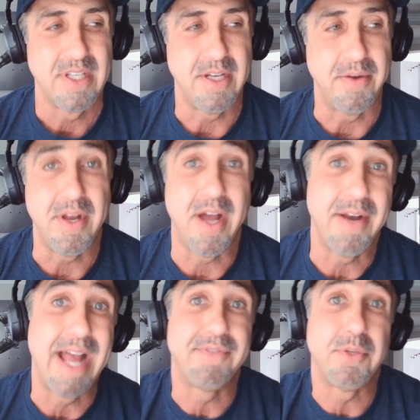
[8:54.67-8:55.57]
not
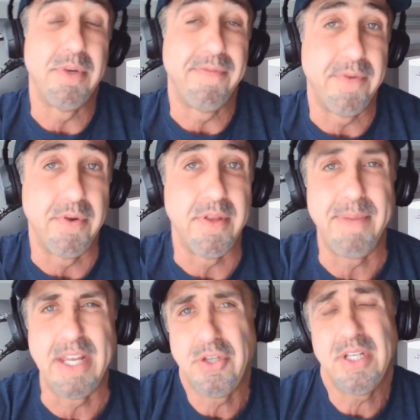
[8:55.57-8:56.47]
have to refer the
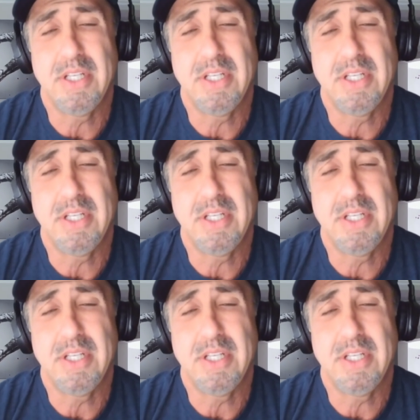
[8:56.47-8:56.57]
patient,